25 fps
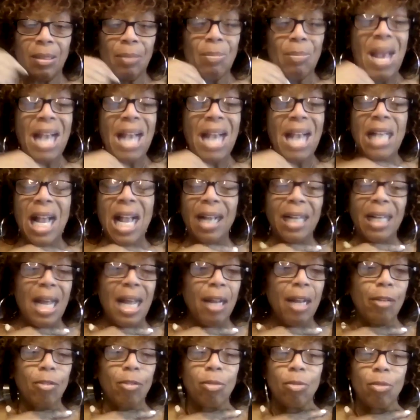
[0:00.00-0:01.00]
I
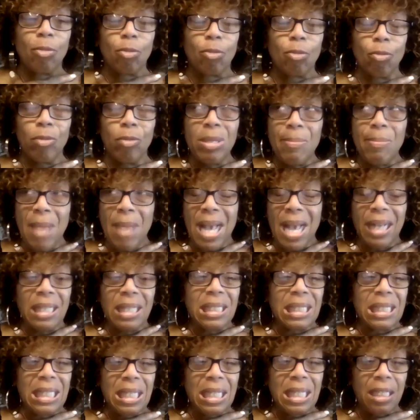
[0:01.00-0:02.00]
got 3
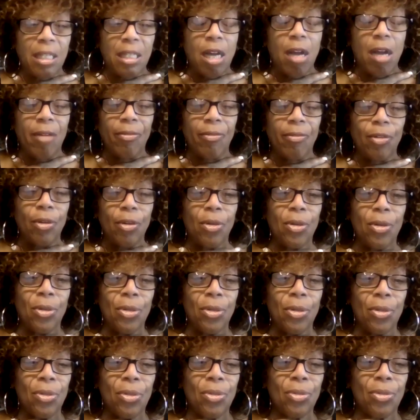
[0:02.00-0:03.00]
magazine
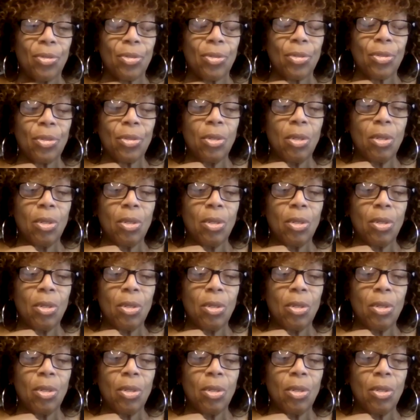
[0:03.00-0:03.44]
covers.